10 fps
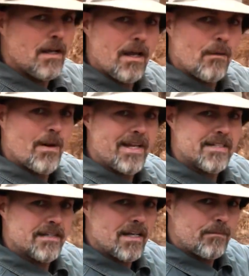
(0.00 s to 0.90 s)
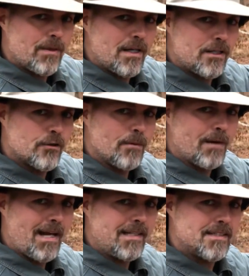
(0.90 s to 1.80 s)
And we had set up uh, trip
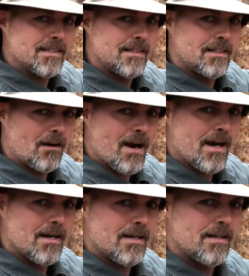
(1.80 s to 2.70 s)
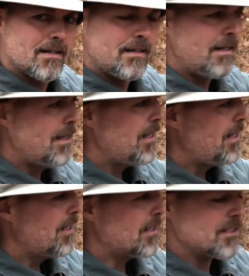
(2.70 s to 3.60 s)
lines, all right?
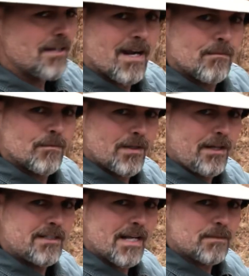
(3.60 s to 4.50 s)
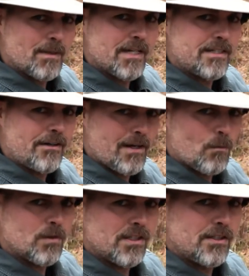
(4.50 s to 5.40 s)
Because Sam, he's ex-military, he
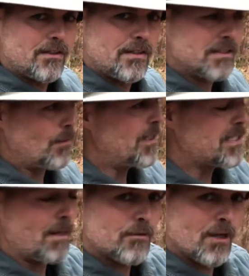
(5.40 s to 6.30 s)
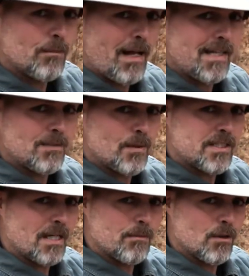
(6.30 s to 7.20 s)
wanted to do this. So we set up trip lines and we
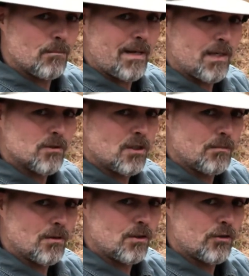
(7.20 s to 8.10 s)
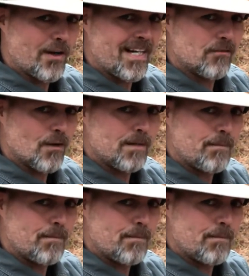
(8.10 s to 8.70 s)
set up little bells on them, little green and red